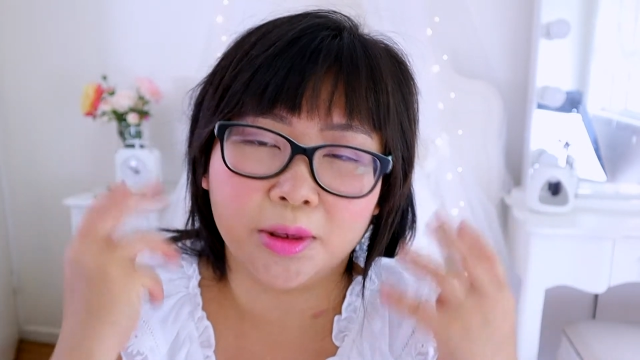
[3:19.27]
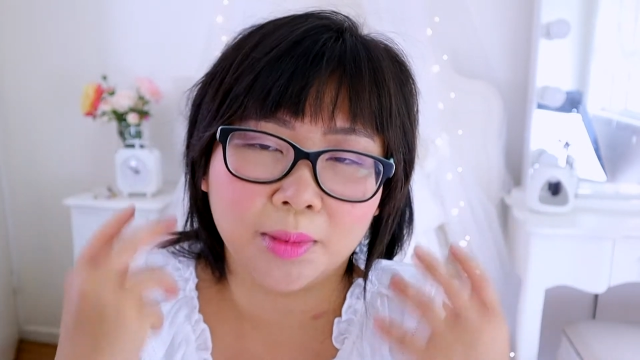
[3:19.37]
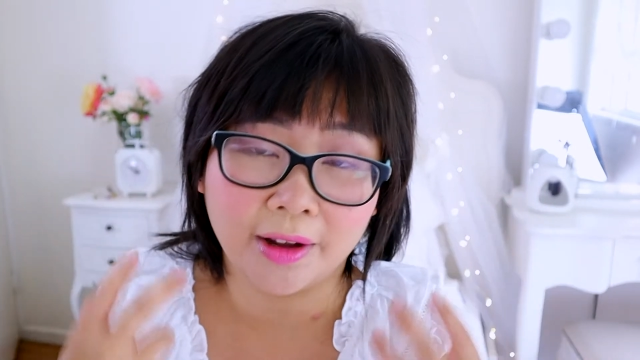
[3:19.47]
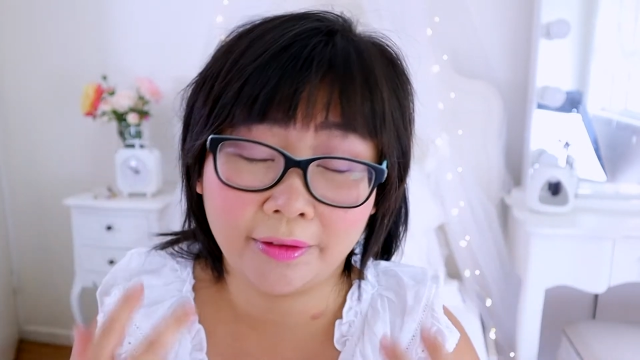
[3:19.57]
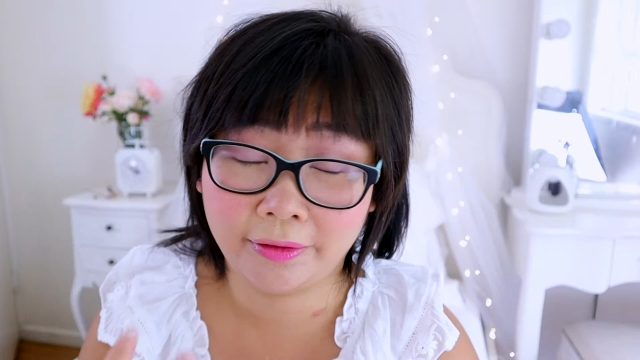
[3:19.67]

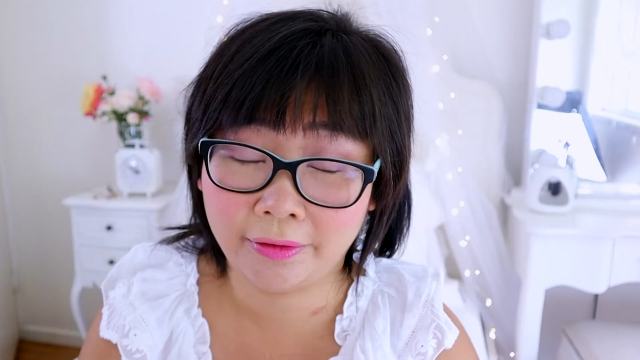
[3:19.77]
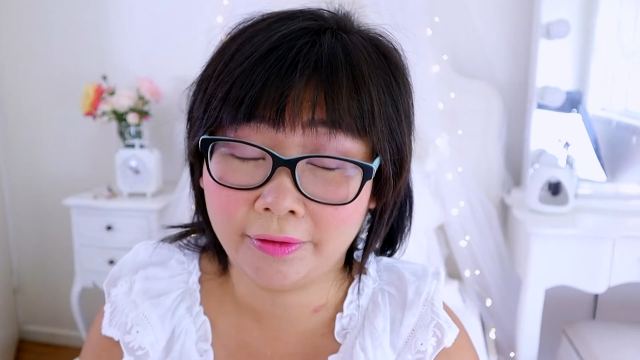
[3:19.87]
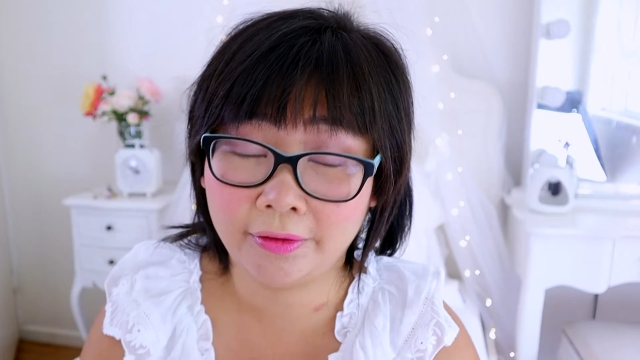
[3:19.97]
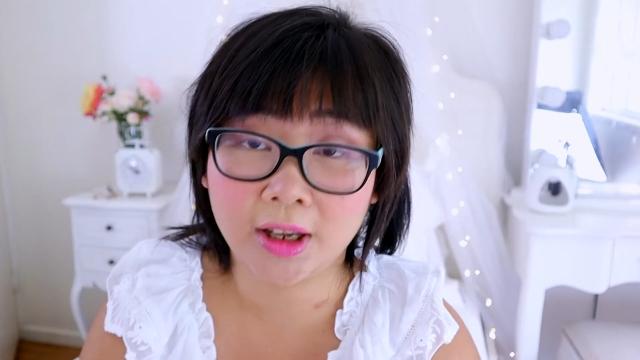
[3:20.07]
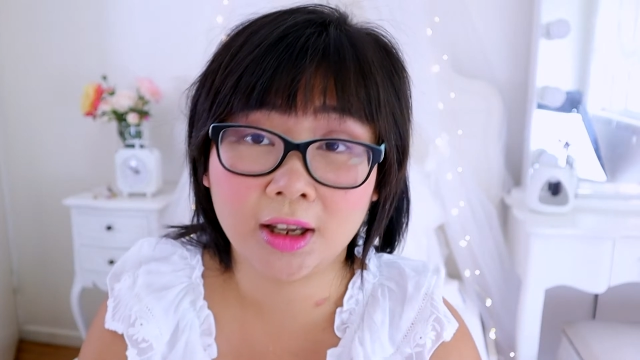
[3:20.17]
might
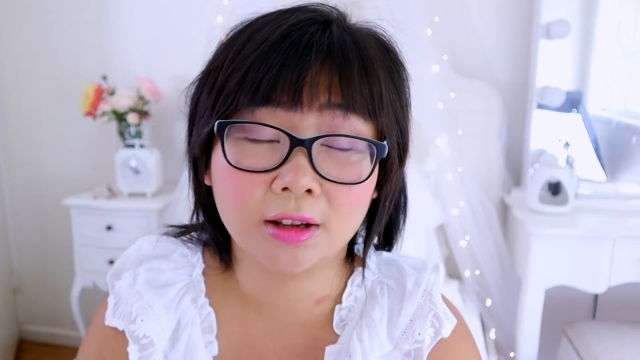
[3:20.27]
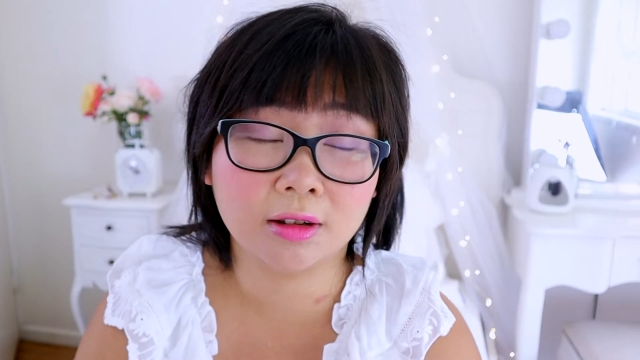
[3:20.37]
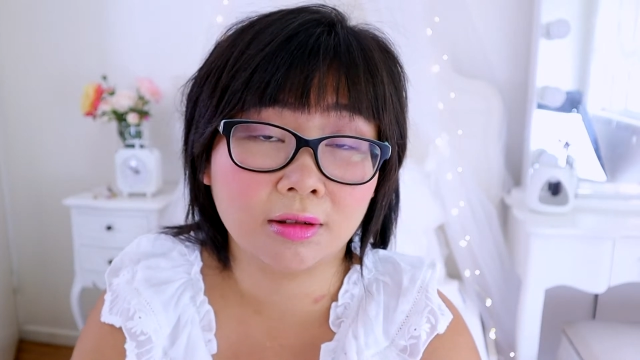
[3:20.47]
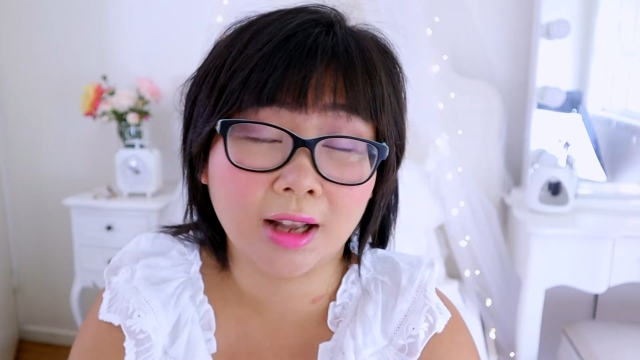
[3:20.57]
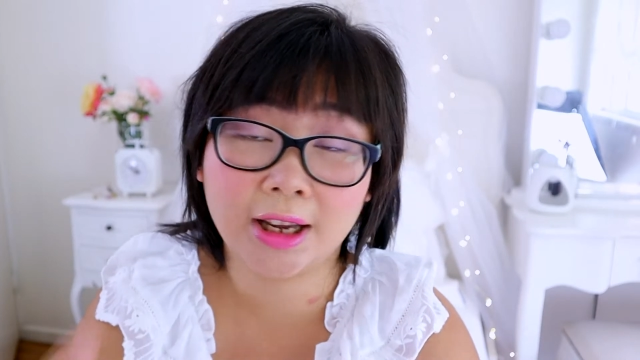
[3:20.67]

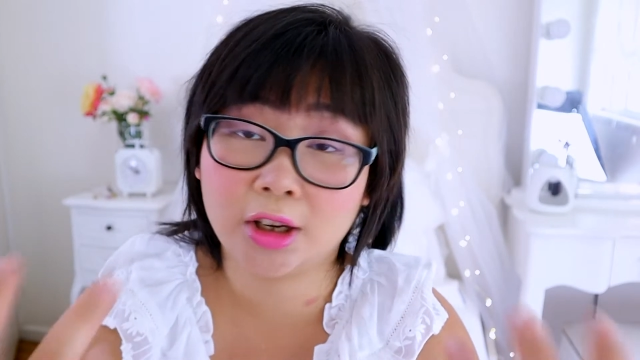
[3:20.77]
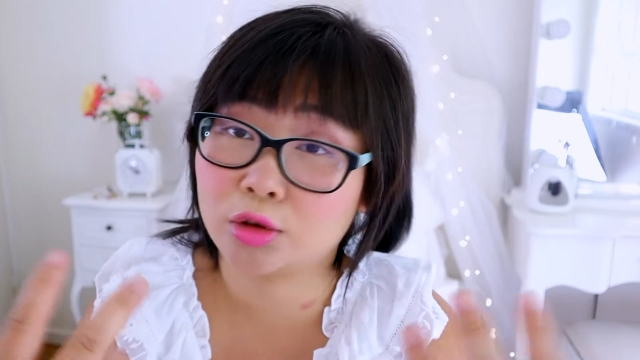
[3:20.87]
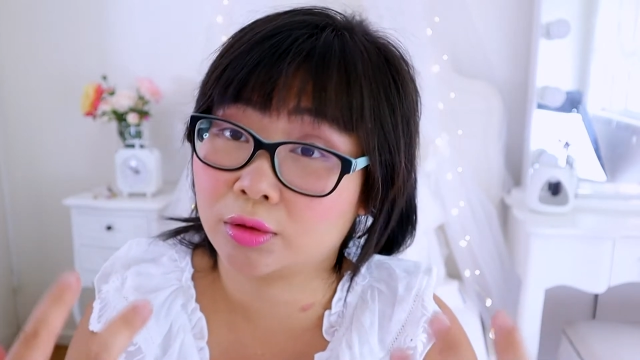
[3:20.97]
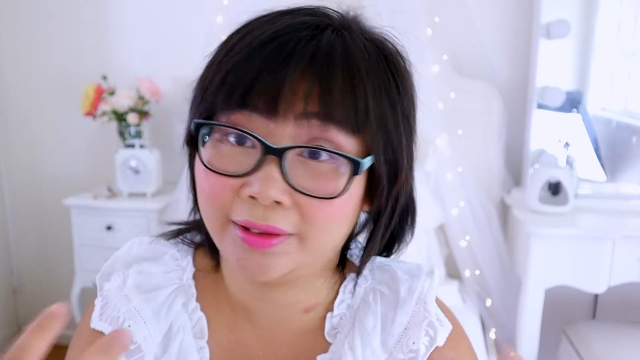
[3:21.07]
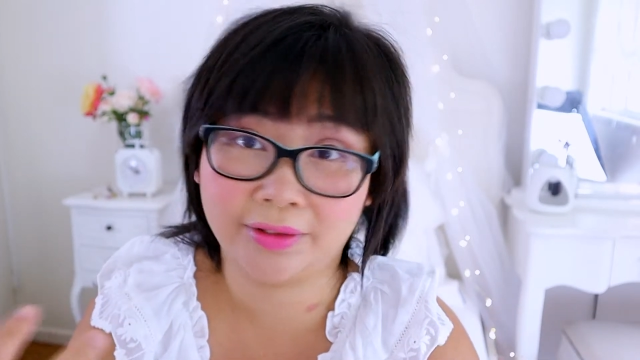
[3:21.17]
feel like you're
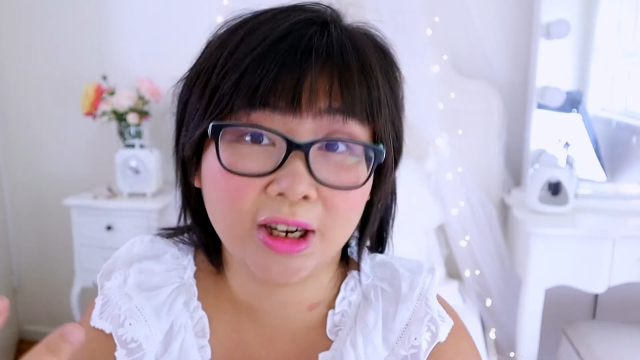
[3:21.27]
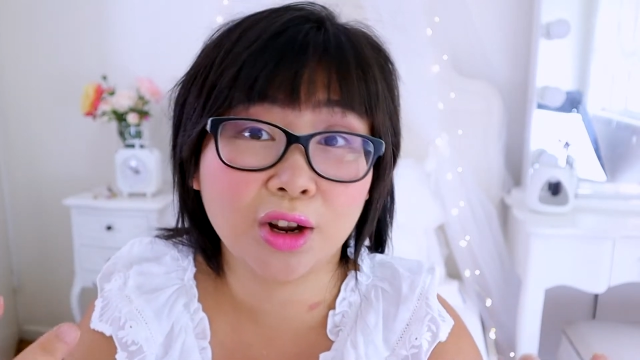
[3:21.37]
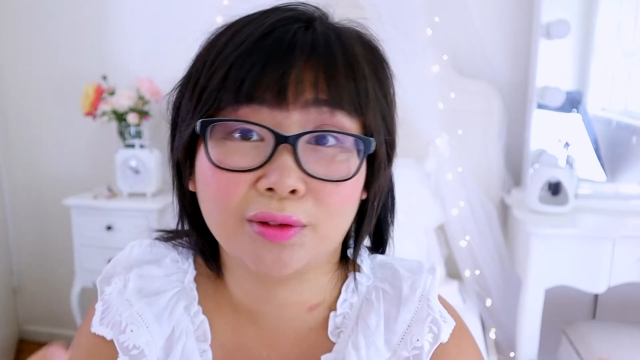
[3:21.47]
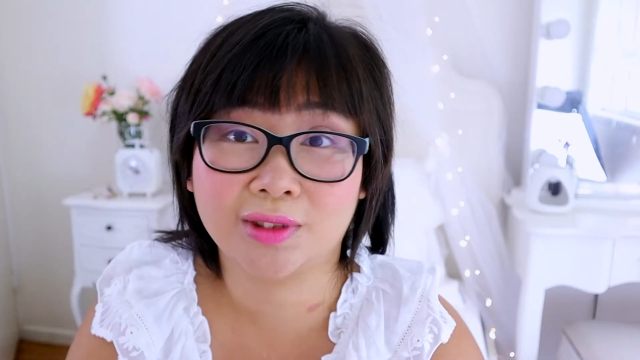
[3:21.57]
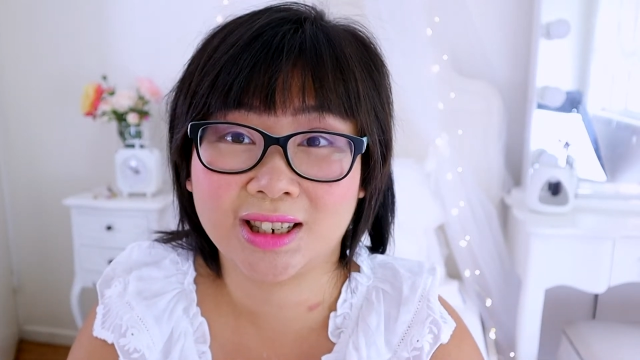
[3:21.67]
drifting
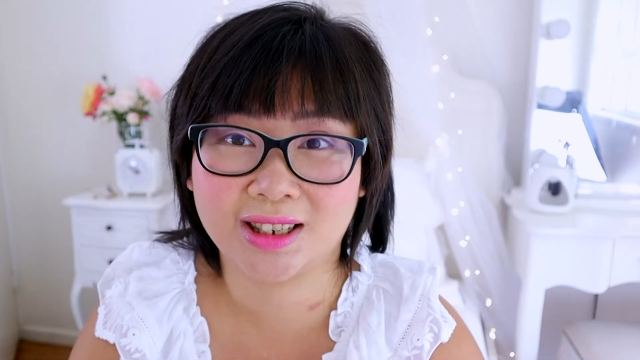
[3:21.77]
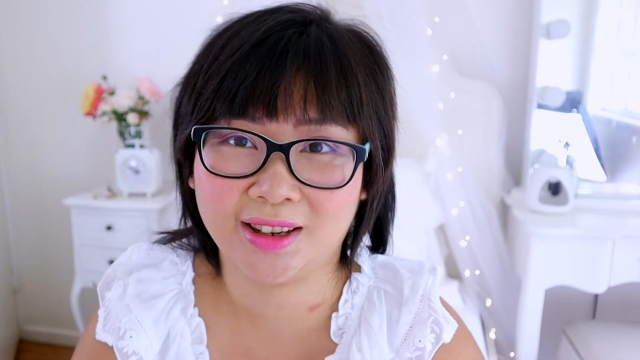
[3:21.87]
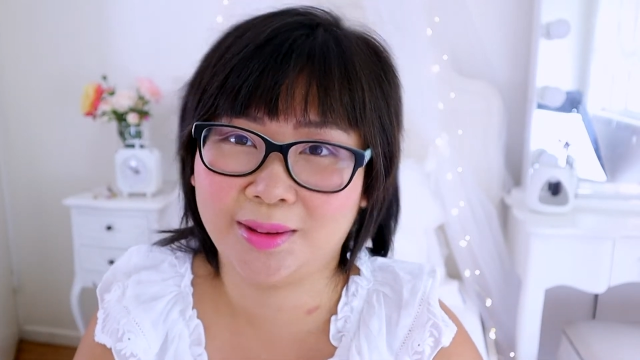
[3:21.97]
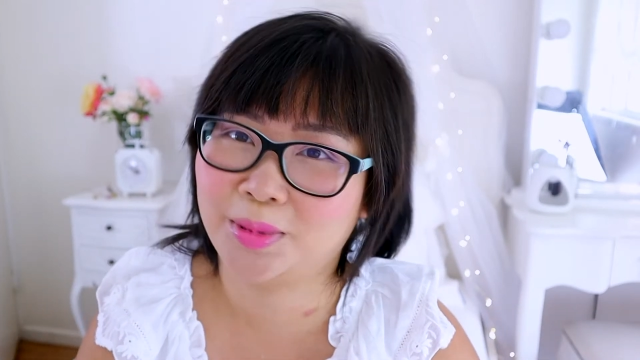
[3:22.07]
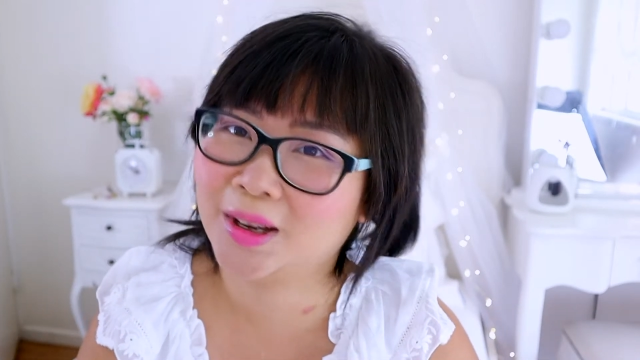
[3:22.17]
off to sleep.